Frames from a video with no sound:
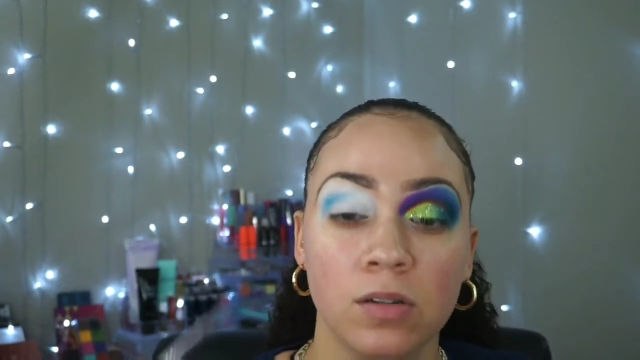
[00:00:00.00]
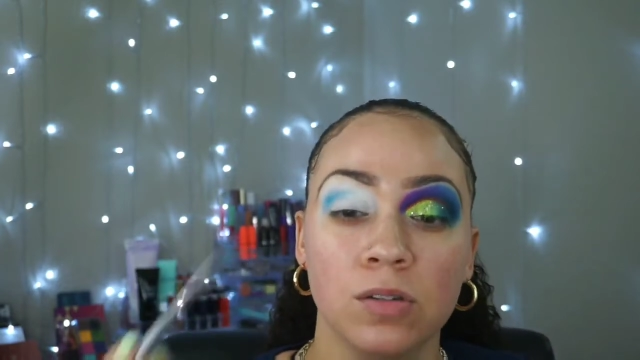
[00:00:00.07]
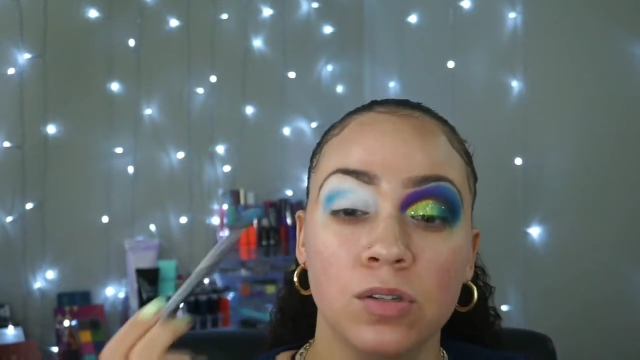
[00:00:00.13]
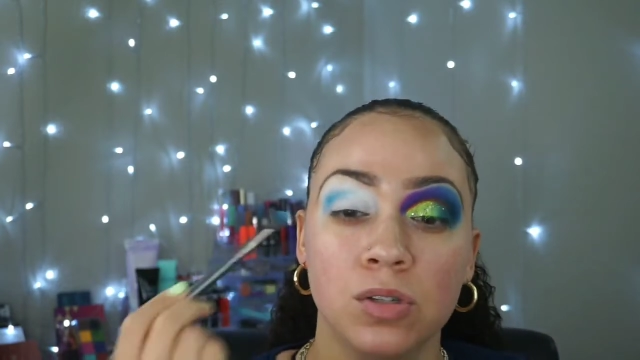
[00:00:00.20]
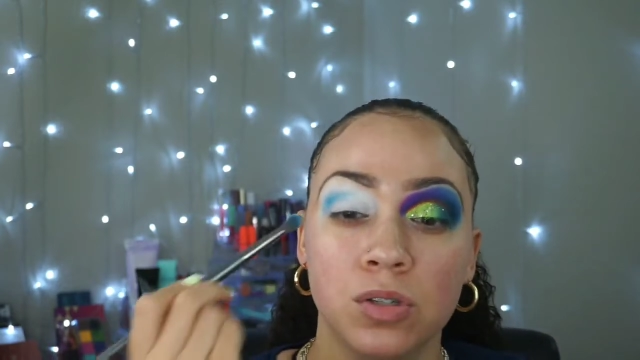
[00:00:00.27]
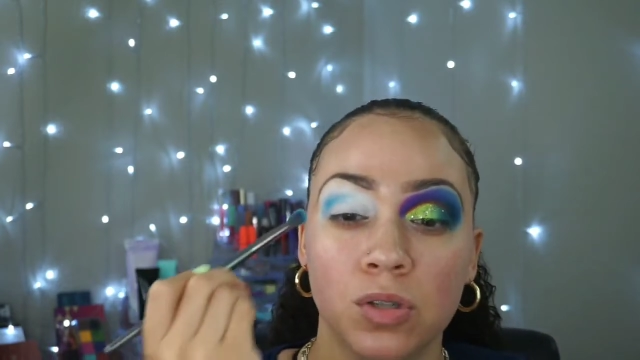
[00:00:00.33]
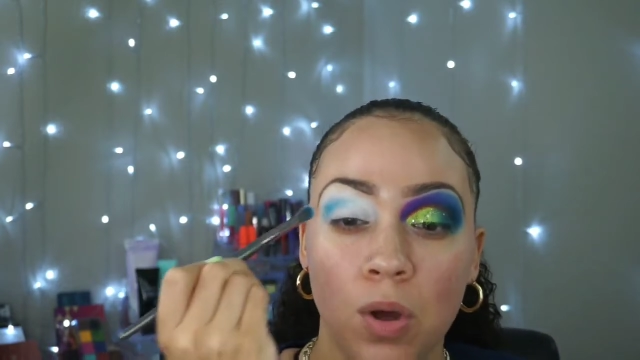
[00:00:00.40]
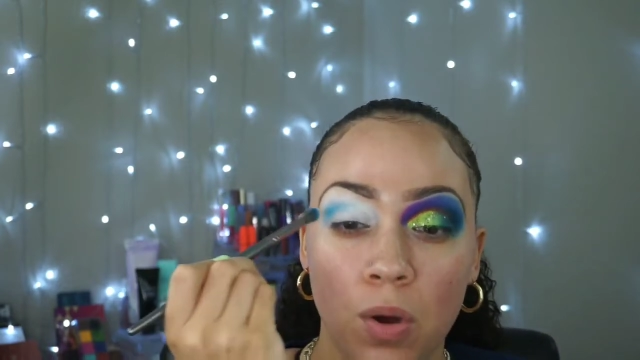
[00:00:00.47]

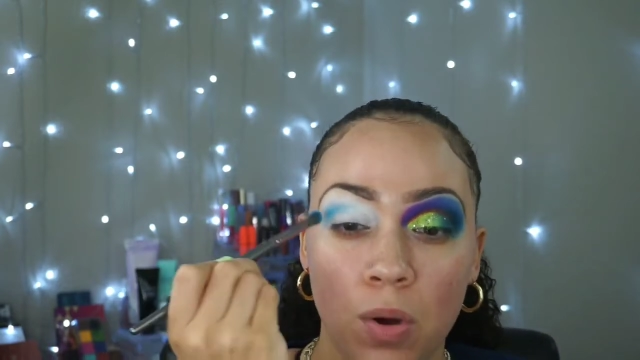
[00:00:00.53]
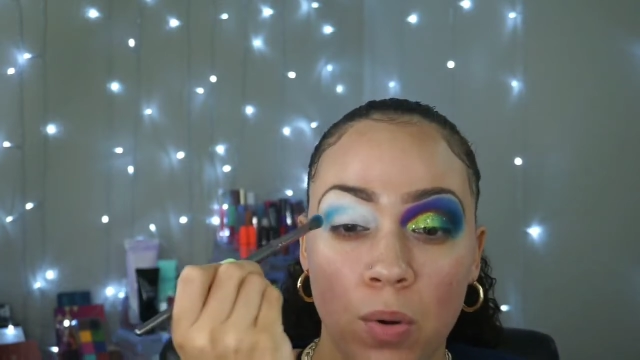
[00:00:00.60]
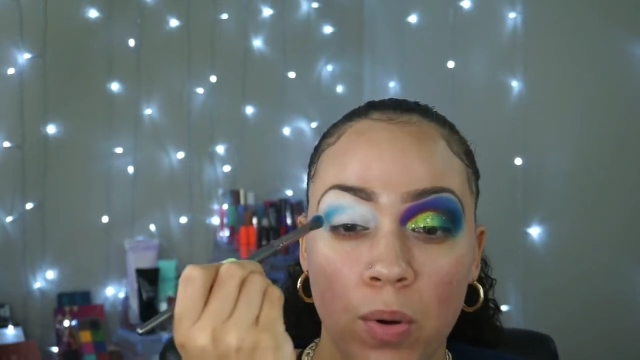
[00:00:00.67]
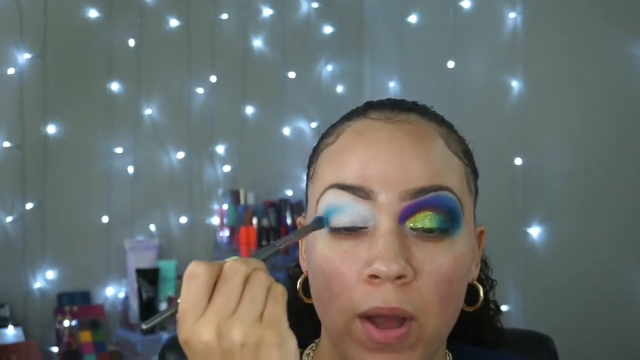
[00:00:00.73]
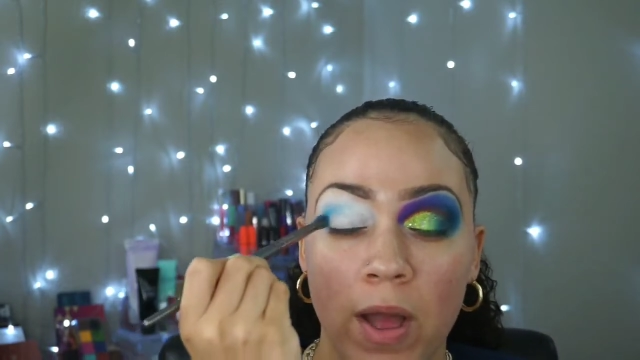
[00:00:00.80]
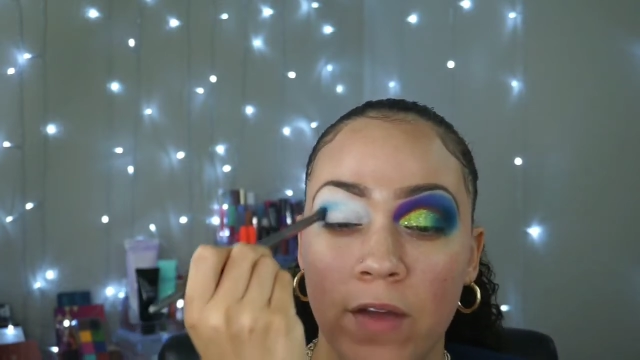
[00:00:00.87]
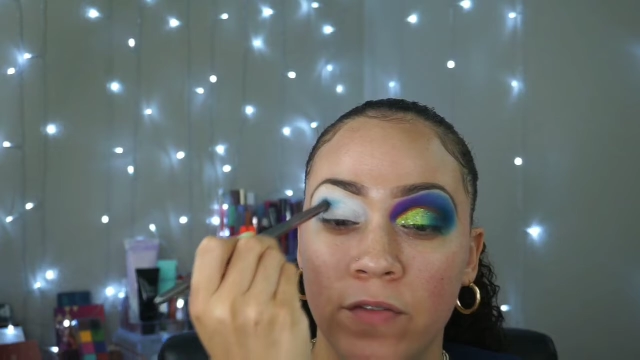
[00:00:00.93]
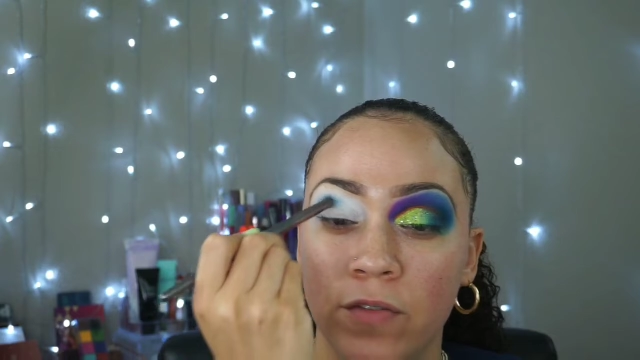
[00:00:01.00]
so
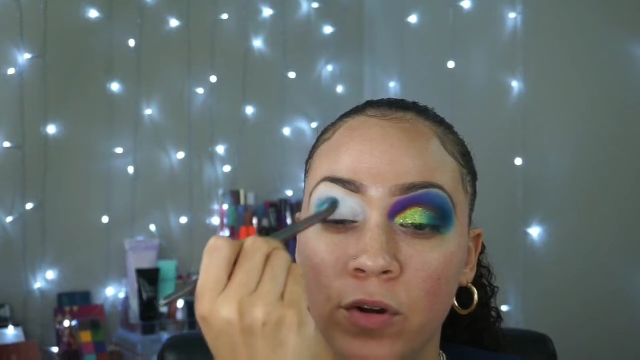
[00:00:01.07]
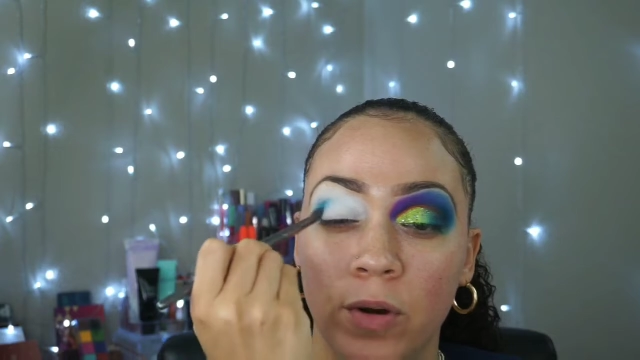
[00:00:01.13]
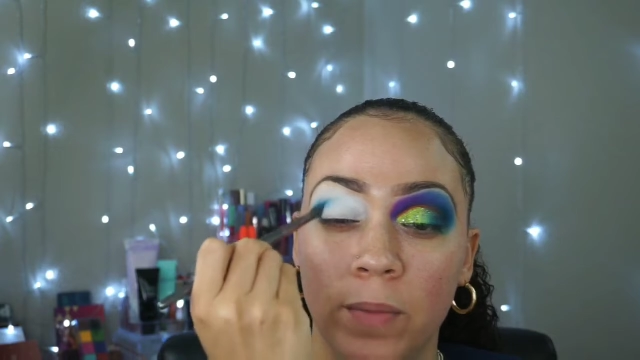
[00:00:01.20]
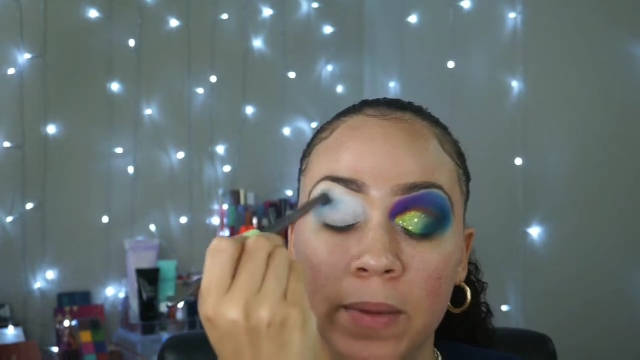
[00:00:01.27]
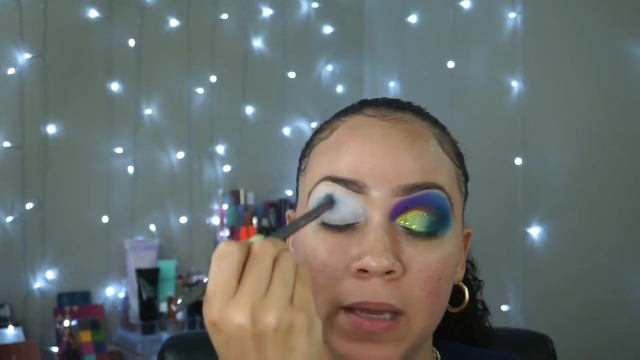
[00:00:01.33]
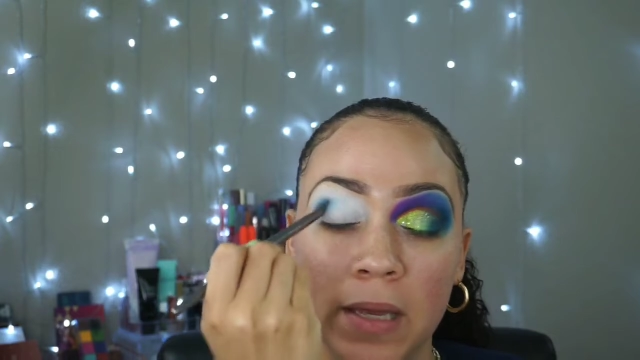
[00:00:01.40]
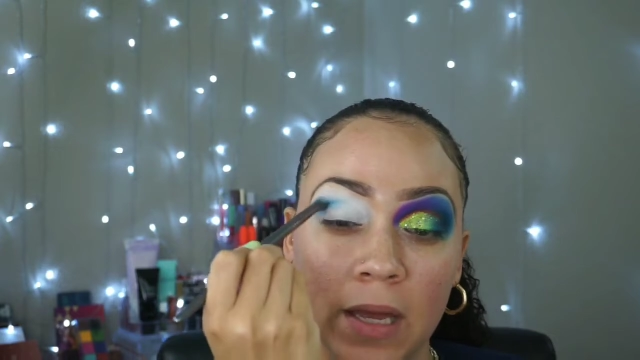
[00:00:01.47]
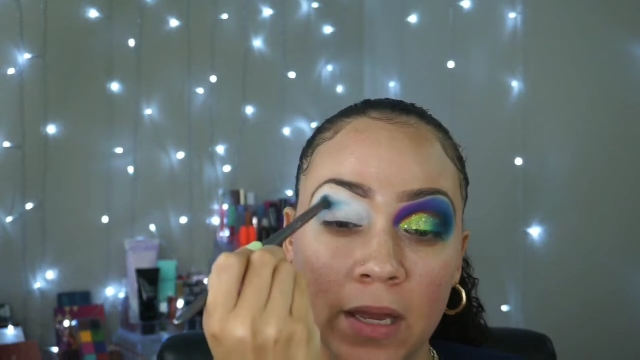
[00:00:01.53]
if you're a
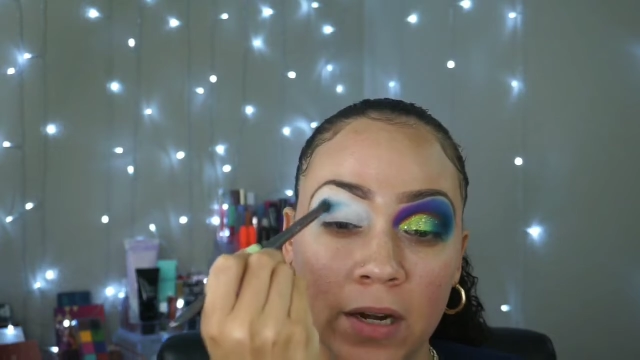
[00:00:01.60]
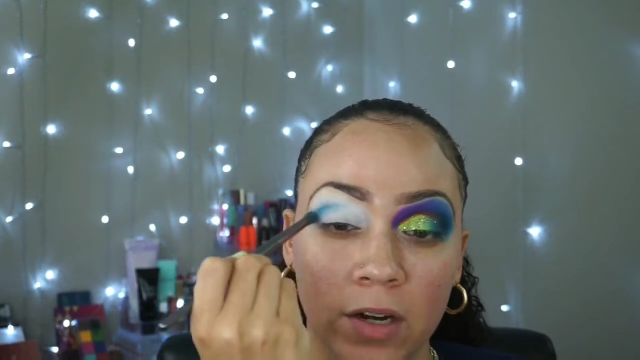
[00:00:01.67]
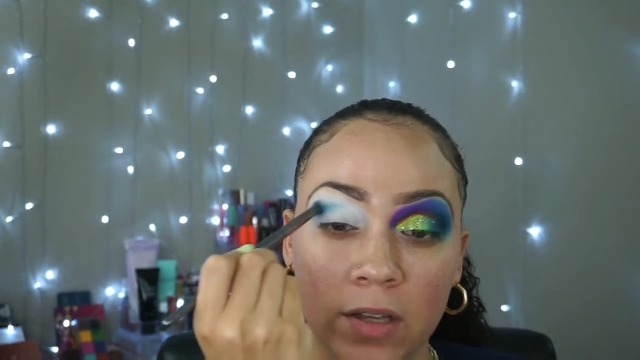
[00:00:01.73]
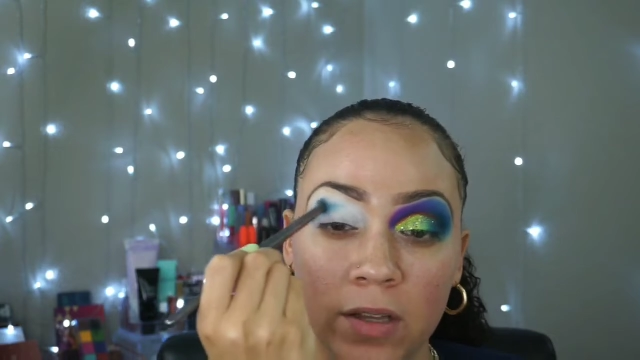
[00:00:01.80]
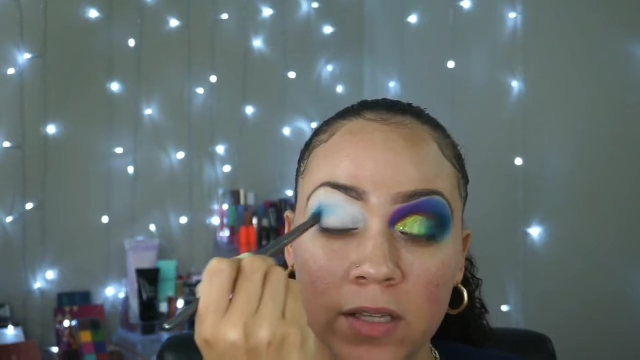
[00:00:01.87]
beginner,